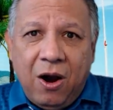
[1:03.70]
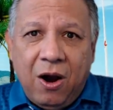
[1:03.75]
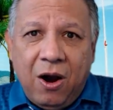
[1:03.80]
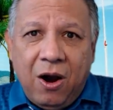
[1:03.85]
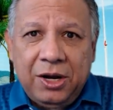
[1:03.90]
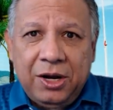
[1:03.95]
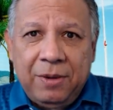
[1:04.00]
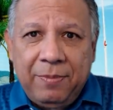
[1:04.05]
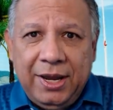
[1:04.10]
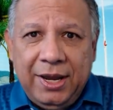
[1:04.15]

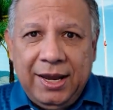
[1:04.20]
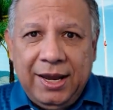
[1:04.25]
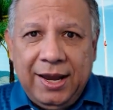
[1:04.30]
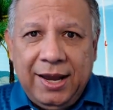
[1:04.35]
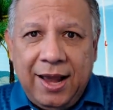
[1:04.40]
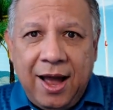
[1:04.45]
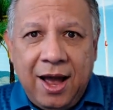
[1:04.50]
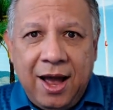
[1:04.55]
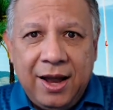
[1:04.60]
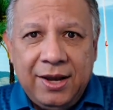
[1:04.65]
are going to be
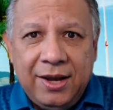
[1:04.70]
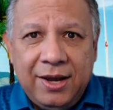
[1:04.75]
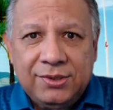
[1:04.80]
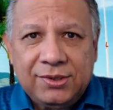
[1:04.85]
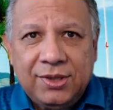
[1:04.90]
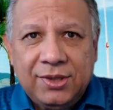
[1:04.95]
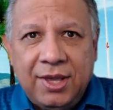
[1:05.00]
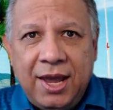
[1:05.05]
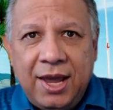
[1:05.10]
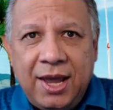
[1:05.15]

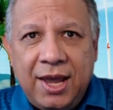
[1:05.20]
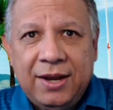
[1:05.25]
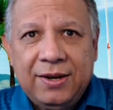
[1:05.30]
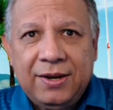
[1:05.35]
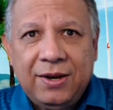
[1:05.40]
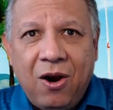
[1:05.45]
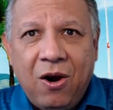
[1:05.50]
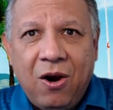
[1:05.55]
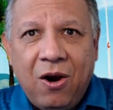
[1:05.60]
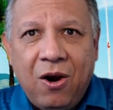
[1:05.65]
guys
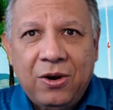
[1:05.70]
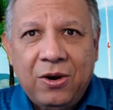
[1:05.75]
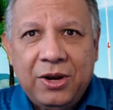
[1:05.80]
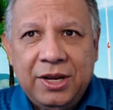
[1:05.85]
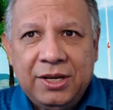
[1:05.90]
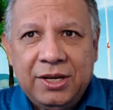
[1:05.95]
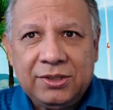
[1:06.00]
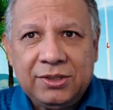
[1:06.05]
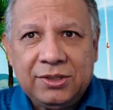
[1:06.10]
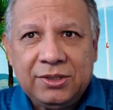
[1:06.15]
that are
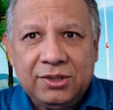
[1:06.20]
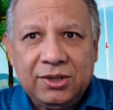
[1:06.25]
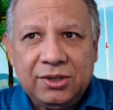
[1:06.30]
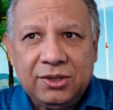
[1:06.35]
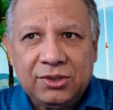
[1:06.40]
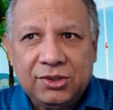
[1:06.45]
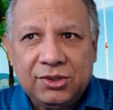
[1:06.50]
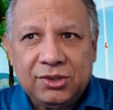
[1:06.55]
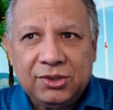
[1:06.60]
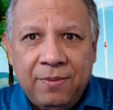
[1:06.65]
in
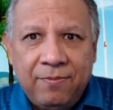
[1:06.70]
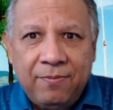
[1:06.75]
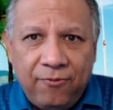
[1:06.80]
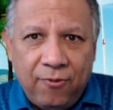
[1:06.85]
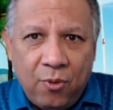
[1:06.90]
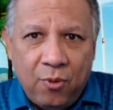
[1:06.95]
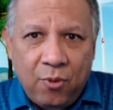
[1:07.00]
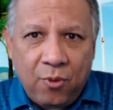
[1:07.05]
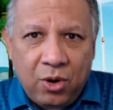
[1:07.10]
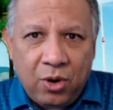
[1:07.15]
some
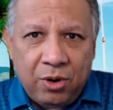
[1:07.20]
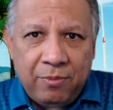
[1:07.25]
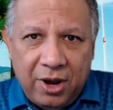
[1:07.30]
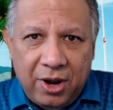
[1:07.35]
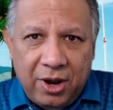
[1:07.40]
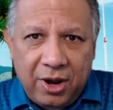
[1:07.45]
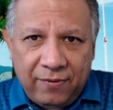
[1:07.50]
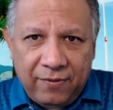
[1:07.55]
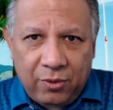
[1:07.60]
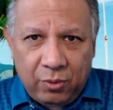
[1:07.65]

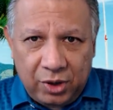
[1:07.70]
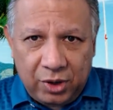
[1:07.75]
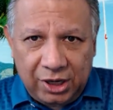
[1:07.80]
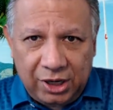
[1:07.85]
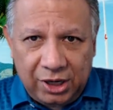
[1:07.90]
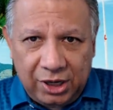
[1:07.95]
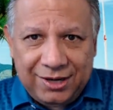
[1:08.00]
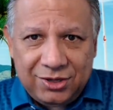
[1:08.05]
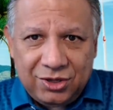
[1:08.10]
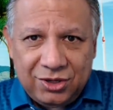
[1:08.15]
form of a
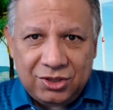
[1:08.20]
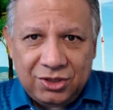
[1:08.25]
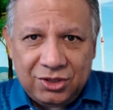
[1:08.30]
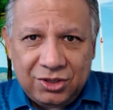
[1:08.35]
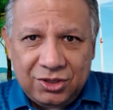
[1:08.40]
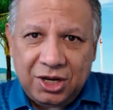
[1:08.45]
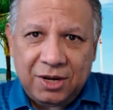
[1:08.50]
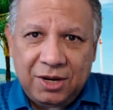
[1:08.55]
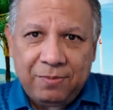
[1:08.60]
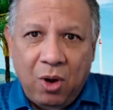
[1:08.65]

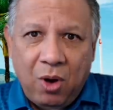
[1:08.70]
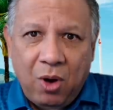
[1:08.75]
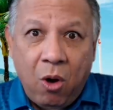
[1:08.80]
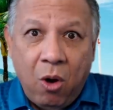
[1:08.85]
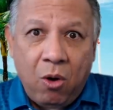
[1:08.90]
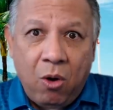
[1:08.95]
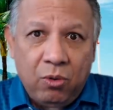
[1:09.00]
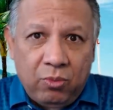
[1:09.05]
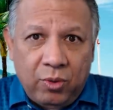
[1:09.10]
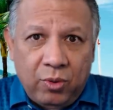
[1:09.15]
relationship
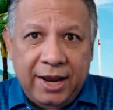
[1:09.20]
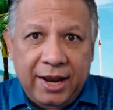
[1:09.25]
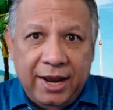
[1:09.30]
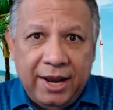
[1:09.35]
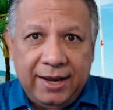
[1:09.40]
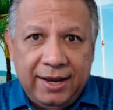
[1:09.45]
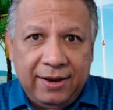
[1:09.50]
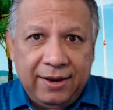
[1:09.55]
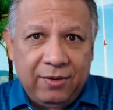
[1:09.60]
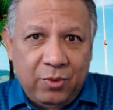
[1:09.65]

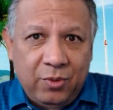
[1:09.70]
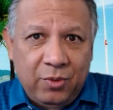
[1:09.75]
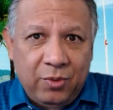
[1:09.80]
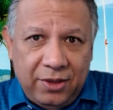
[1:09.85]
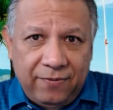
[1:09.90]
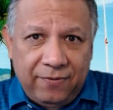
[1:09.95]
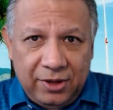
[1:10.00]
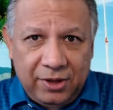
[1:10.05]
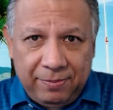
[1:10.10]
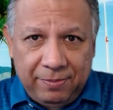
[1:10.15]
already
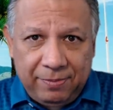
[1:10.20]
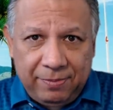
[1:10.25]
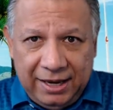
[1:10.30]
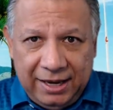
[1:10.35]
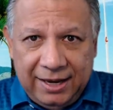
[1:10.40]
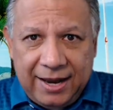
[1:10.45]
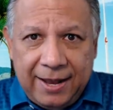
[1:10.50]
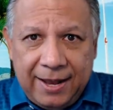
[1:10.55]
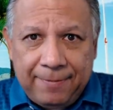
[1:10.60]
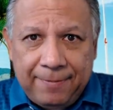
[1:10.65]
with a
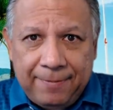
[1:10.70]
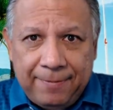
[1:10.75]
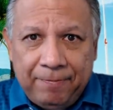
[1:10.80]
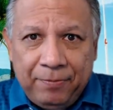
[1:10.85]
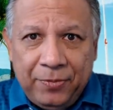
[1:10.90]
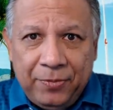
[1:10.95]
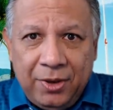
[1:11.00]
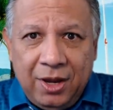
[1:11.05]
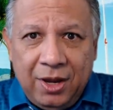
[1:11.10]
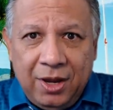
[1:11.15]
Filipina.
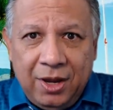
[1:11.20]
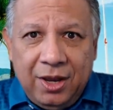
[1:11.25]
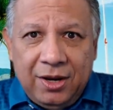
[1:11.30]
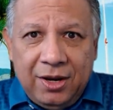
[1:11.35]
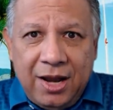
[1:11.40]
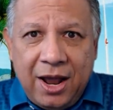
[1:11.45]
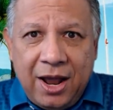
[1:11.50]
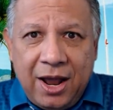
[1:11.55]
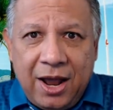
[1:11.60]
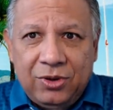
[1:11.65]

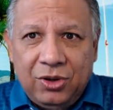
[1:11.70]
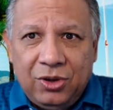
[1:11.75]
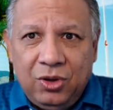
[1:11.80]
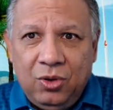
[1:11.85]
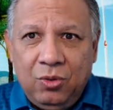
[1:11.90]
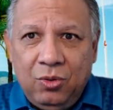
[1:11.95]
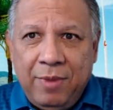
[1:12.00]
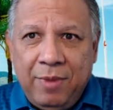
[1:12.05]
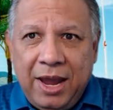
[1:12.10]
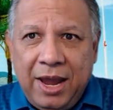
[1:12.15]
Now,
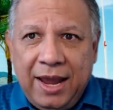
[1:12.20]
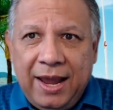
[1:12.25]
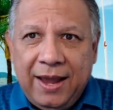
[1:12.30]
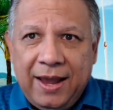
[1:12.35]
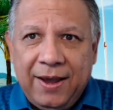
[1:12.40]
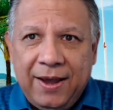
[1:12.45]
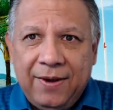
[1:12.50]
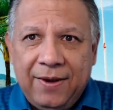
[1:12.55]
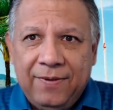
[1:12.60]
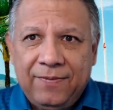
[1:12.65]
you may
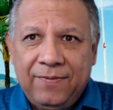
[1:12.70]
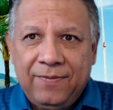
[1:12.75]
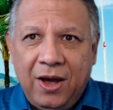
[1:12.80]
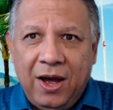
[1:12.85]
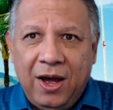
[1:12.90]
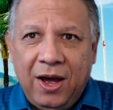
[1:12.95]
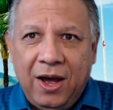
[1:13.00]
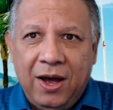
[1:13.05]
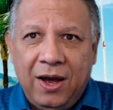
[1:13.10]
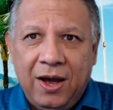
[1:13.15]
have,
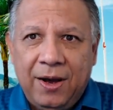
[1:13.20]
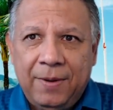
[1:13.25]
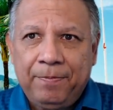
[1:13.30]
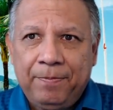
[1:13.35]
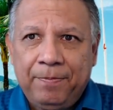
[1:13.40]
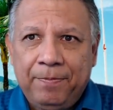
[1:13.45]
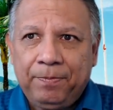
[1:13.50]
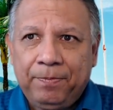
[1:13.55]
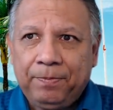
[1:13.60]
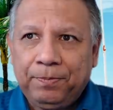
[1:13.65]

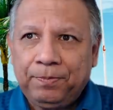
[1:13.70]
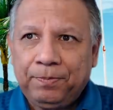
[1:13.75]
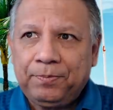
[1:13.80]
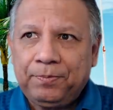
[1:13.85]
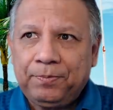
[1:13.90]
um,